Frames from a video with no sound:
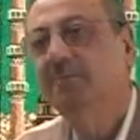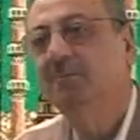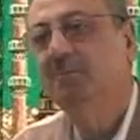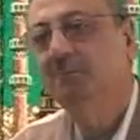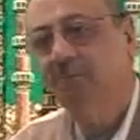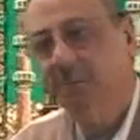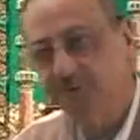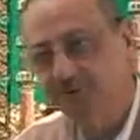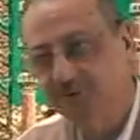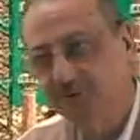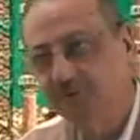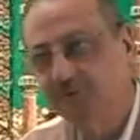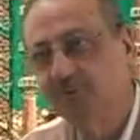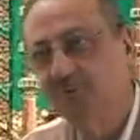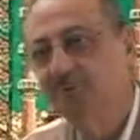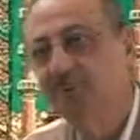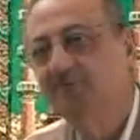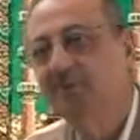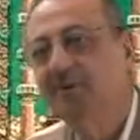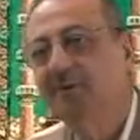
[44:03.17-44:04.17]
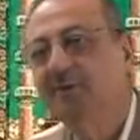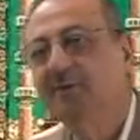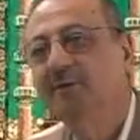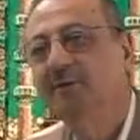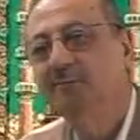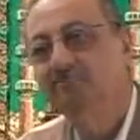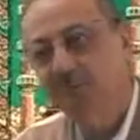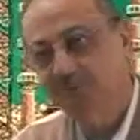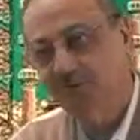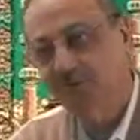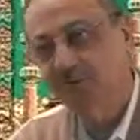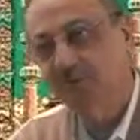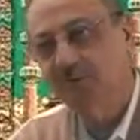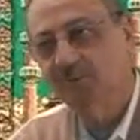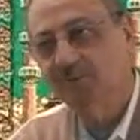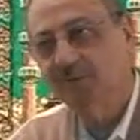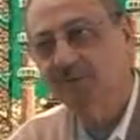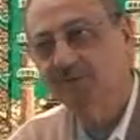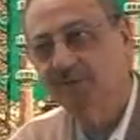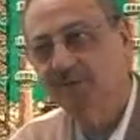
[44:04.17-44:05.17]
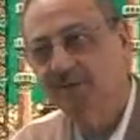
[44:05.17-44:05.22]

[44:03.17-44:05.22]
Majzum, Bisukun.